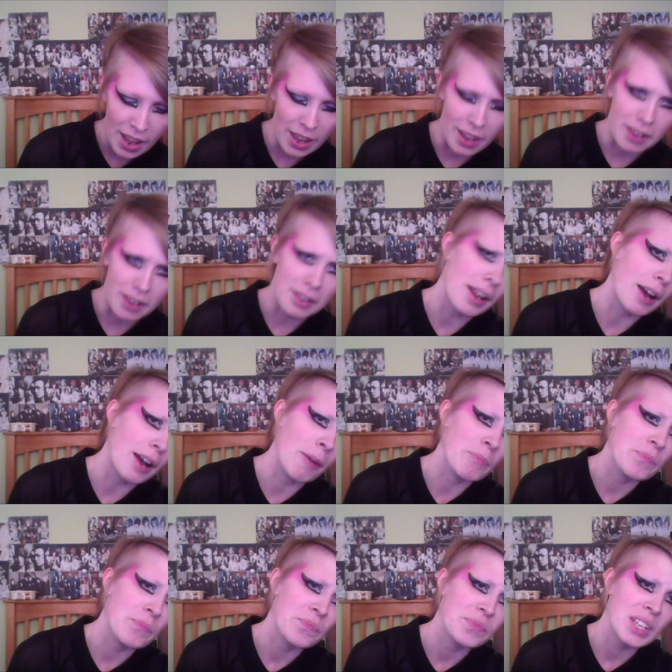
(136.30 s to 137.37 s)

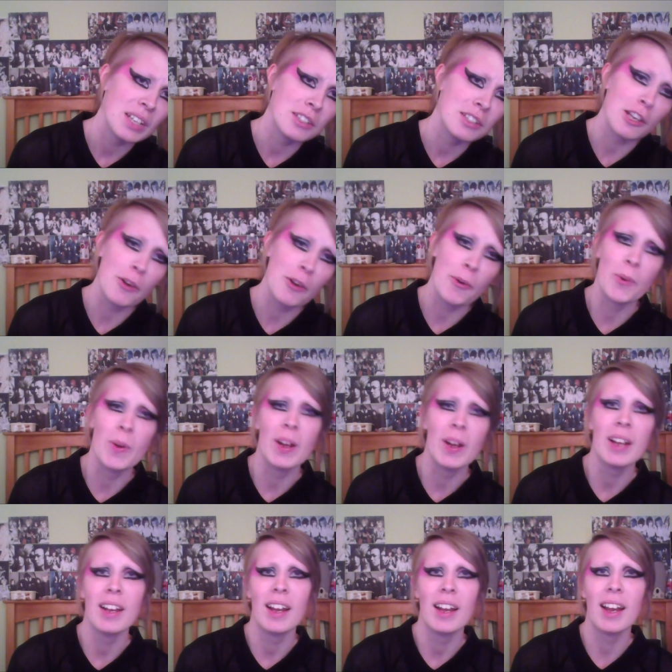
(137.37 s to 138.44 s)
and so
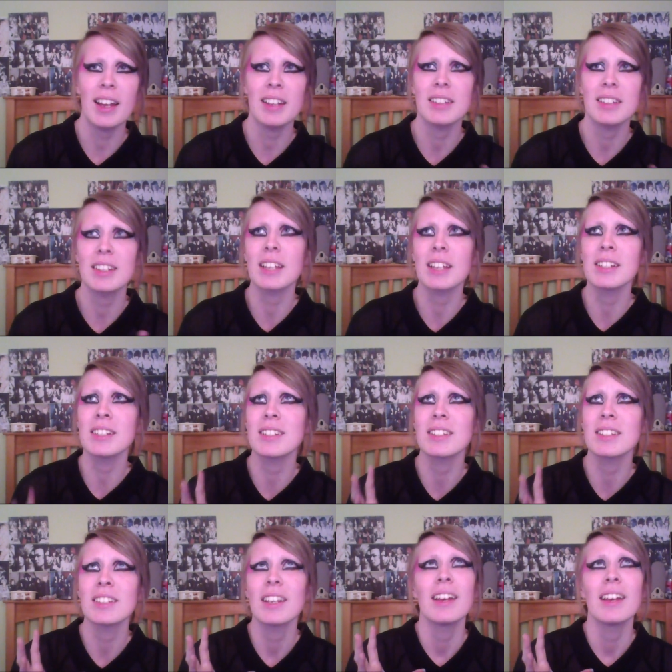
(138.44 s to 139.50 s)

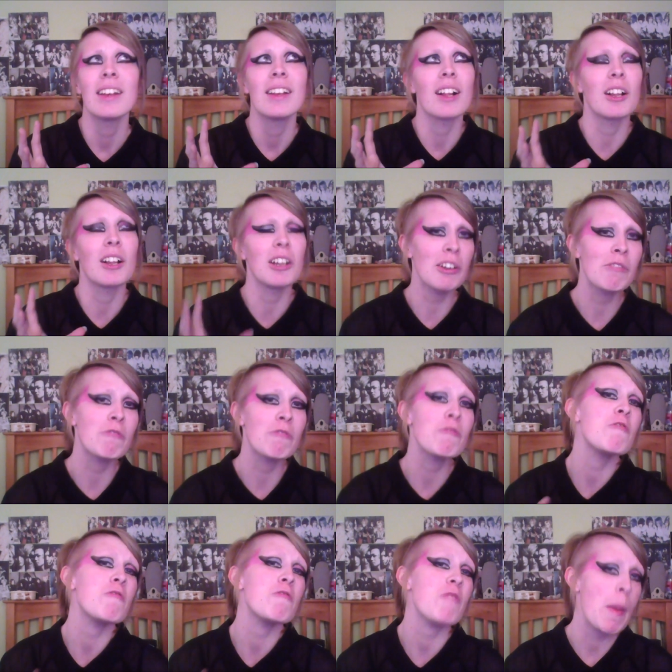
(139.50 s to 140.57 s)
there's a lot of
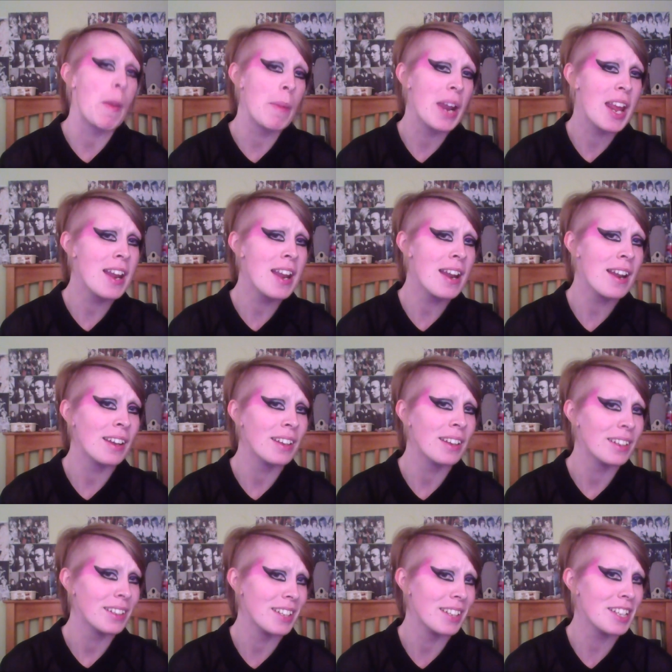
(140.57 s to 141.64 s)

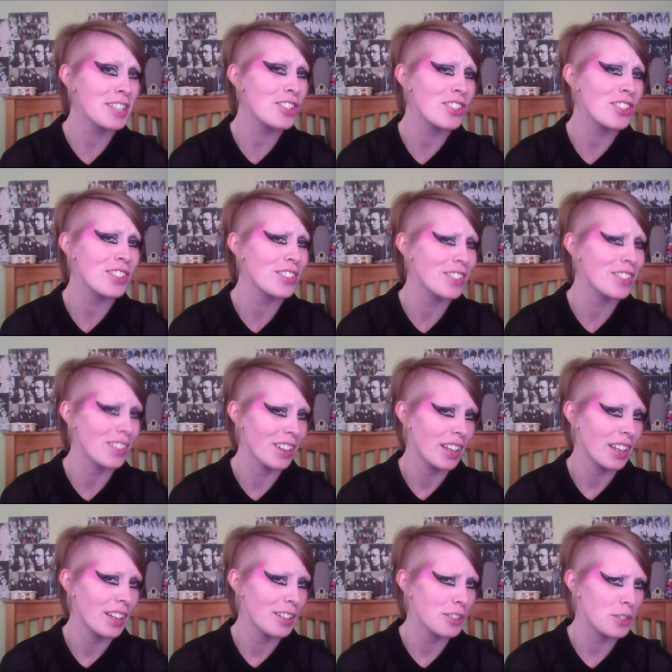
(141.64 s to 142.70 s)
feminineness
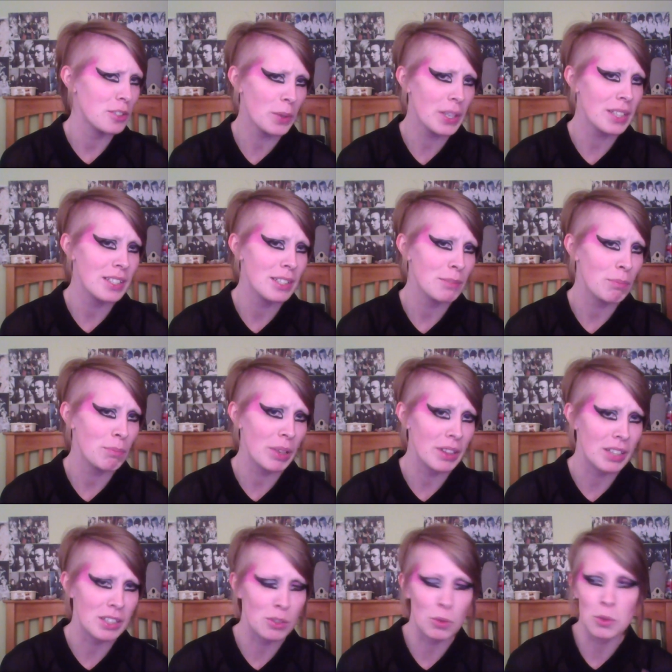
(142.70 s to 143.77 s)
to it, but
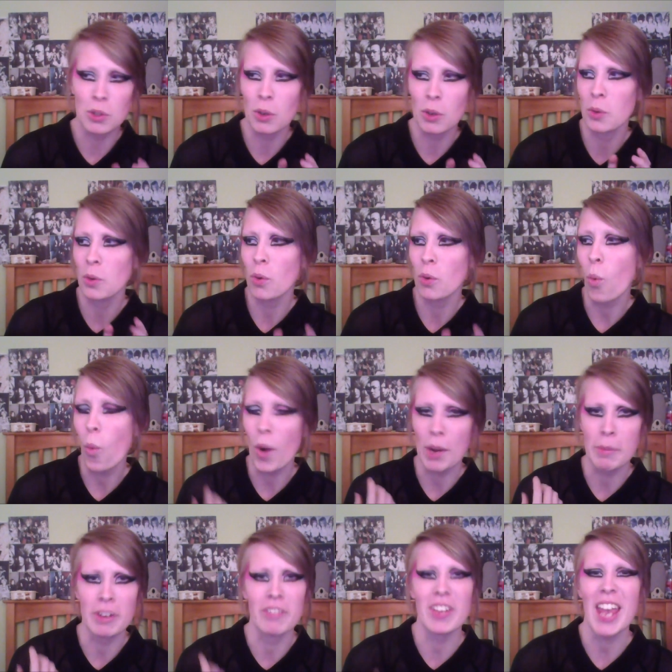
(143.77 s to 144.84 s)
there's also quite a
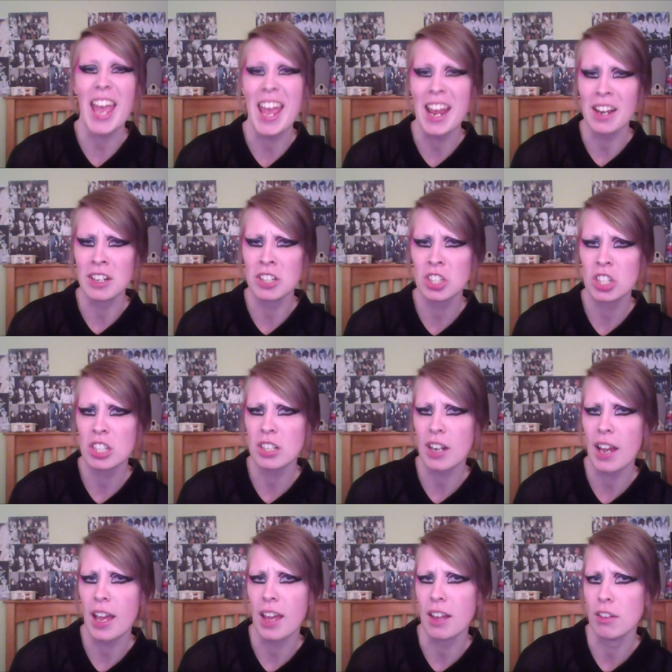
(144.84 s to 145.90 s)
bit of edge
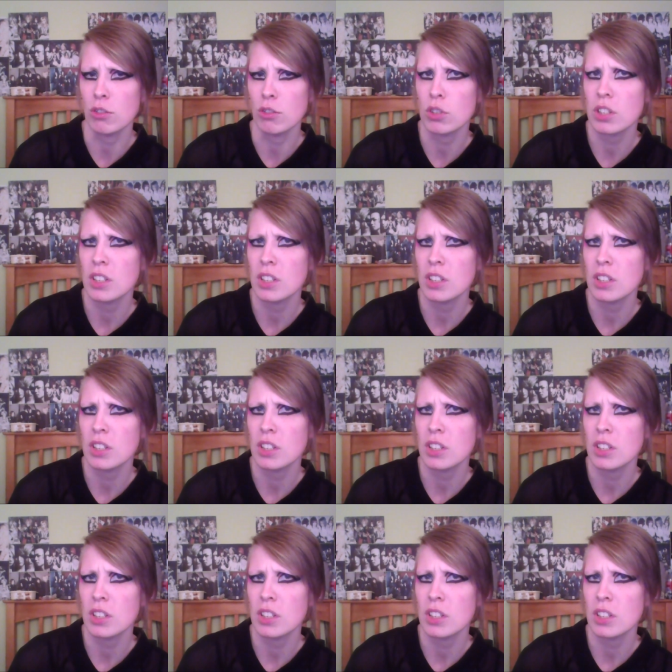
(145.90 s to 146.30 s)
and